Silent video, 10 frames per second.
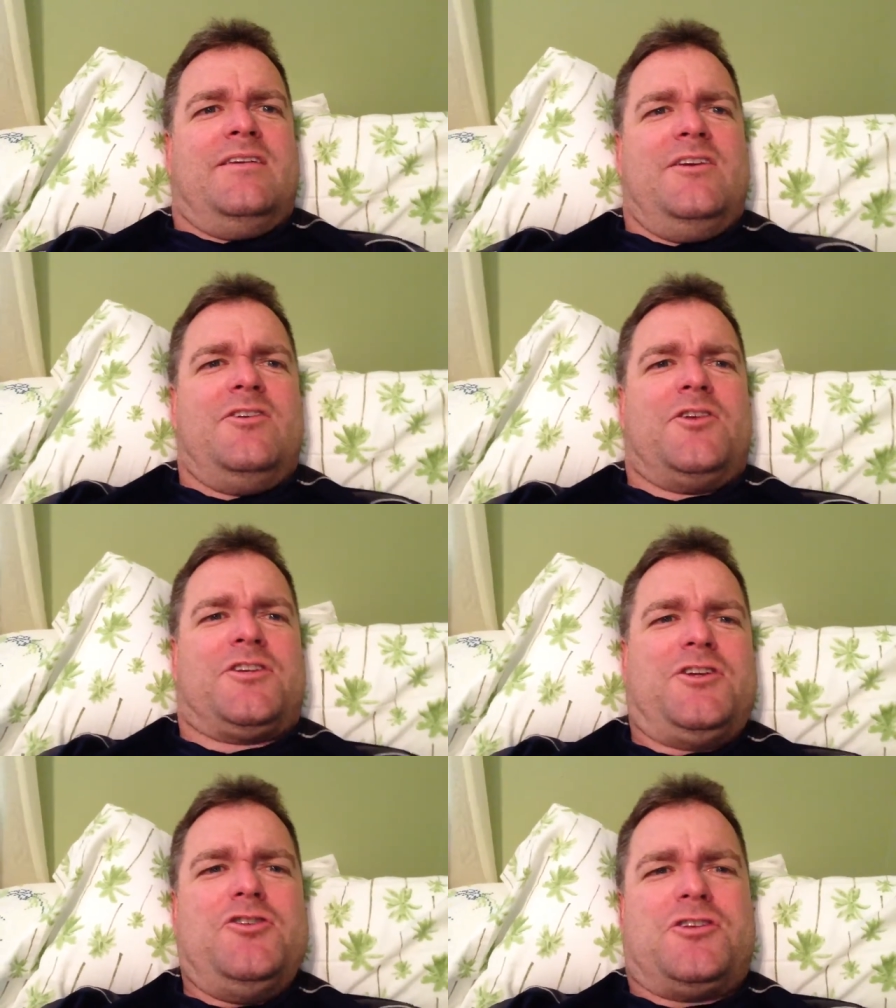You
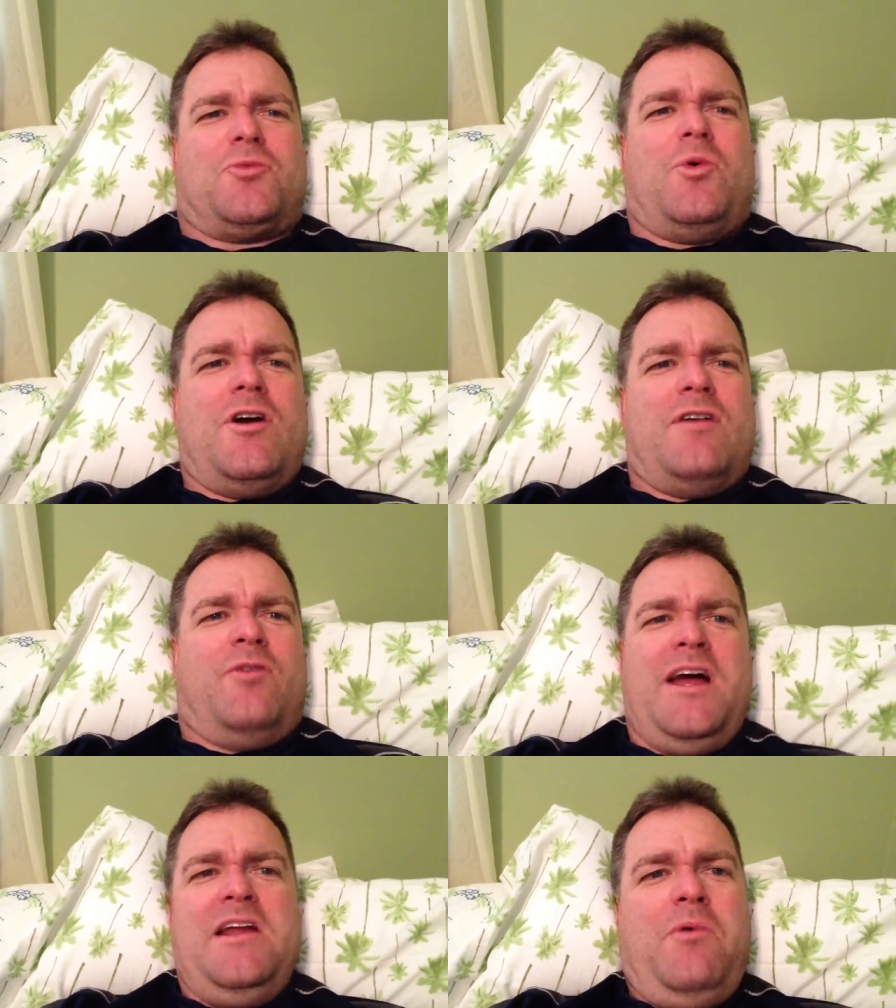
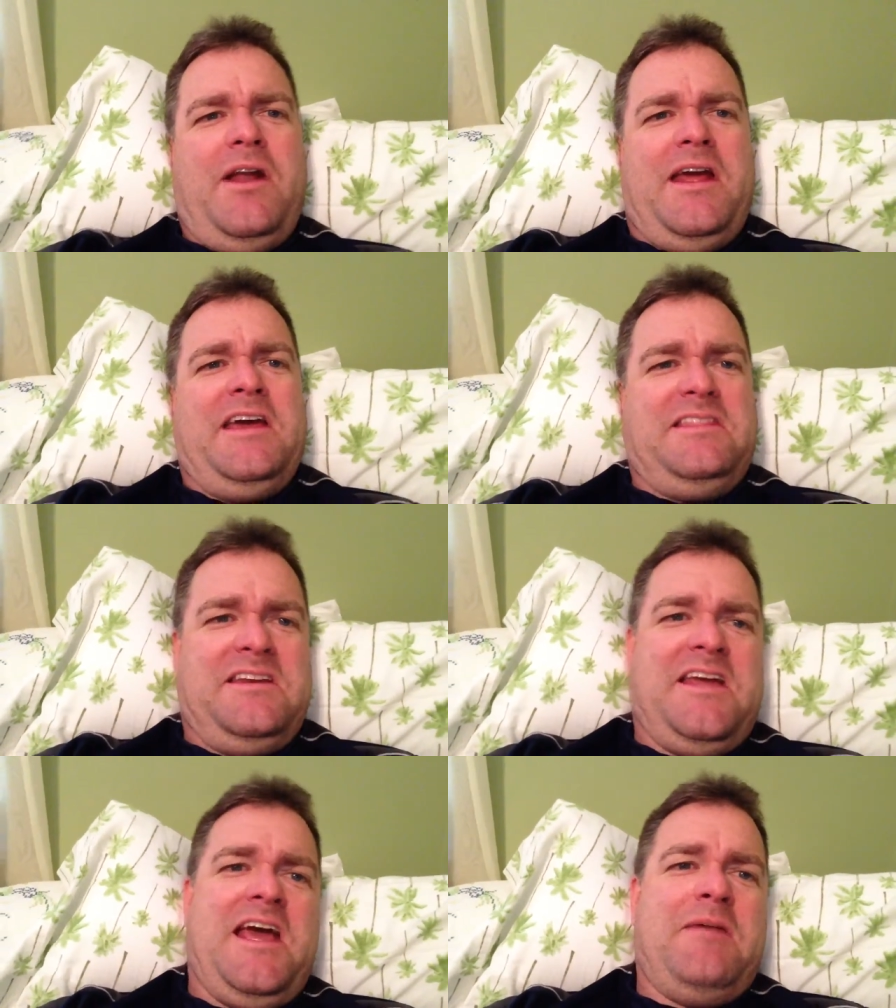swerved. I didn't want to hit
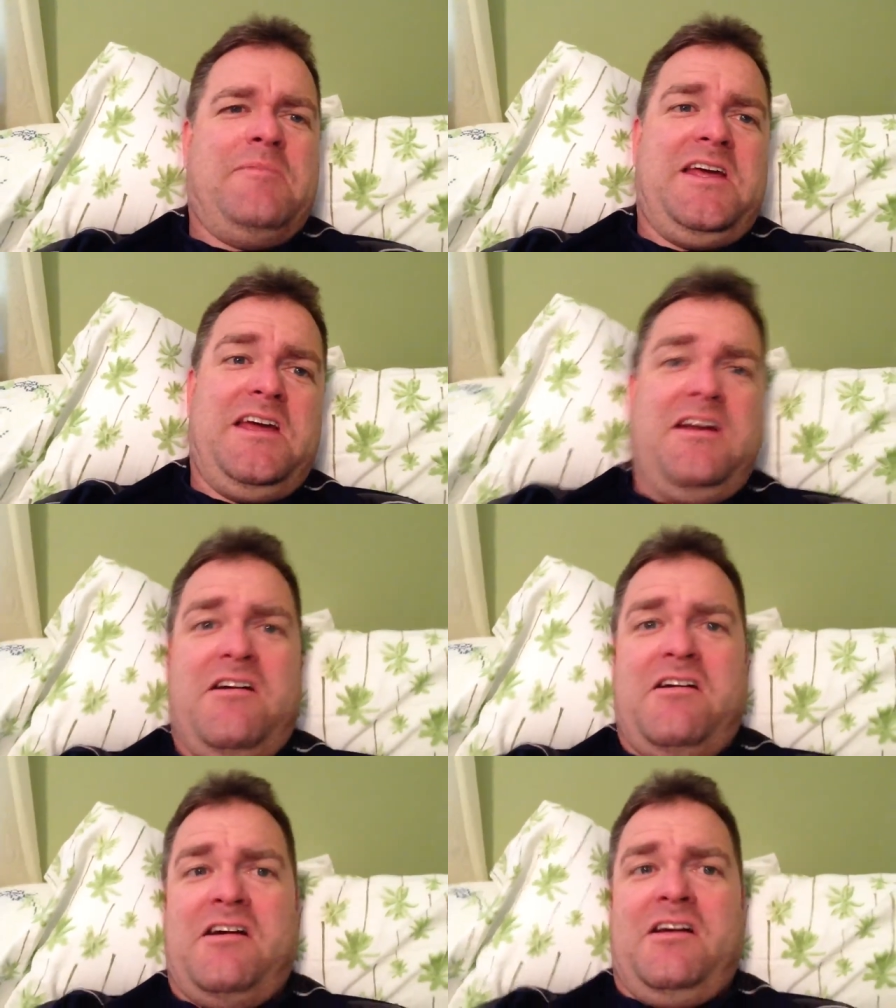the damn
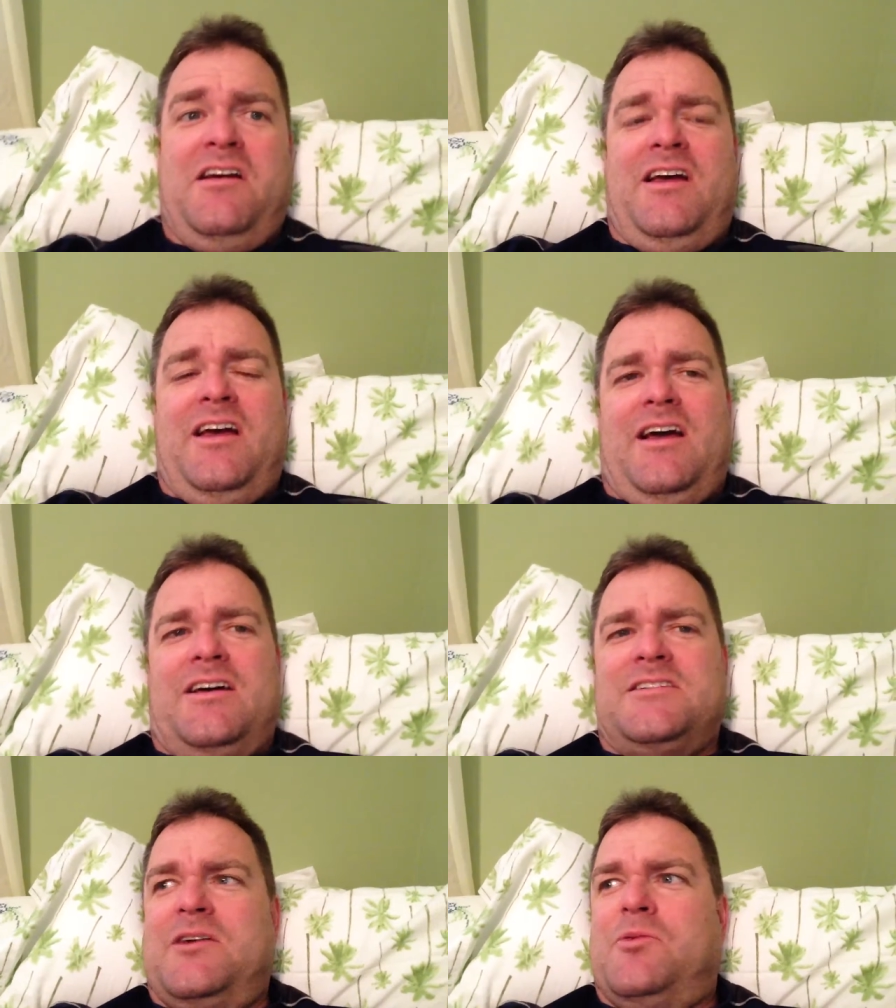deer." I
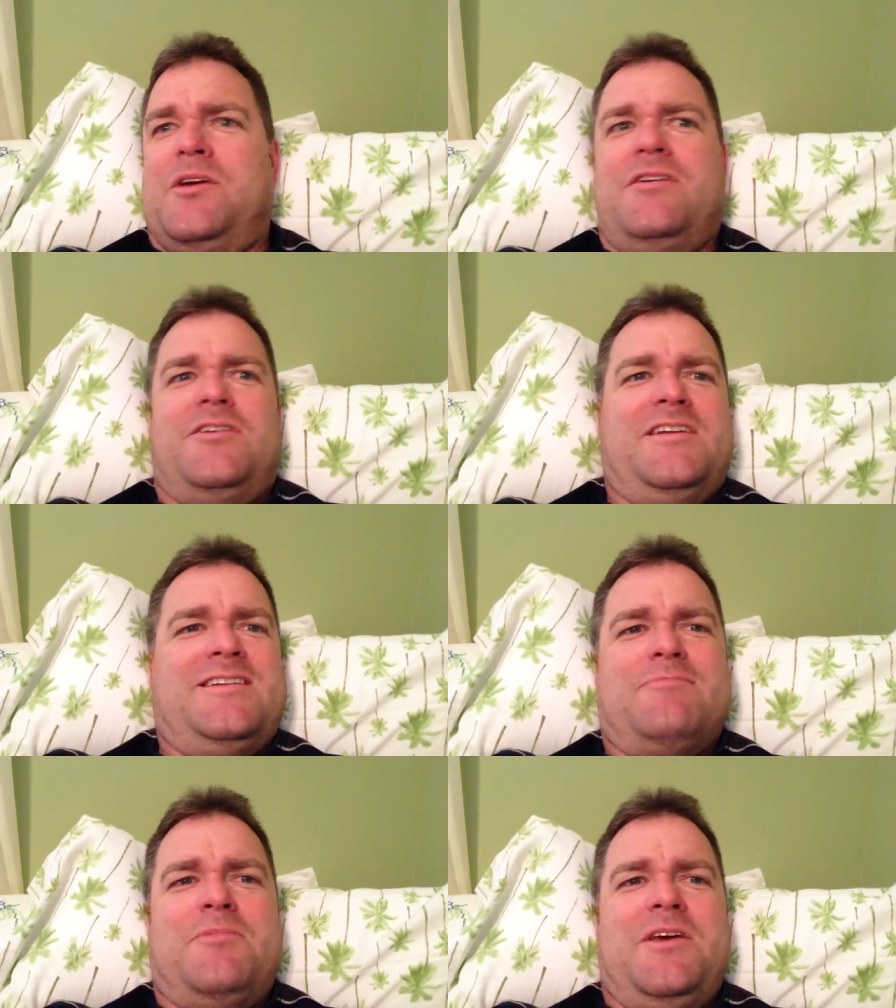was like, "Well, you
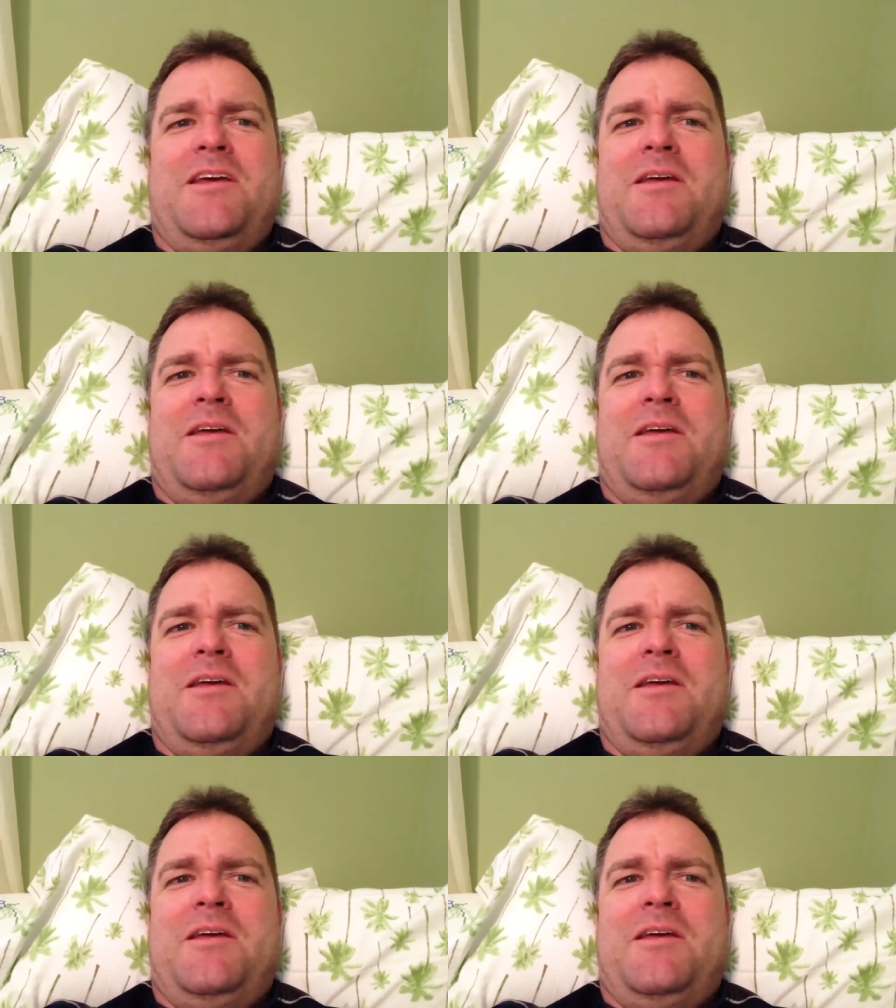didn't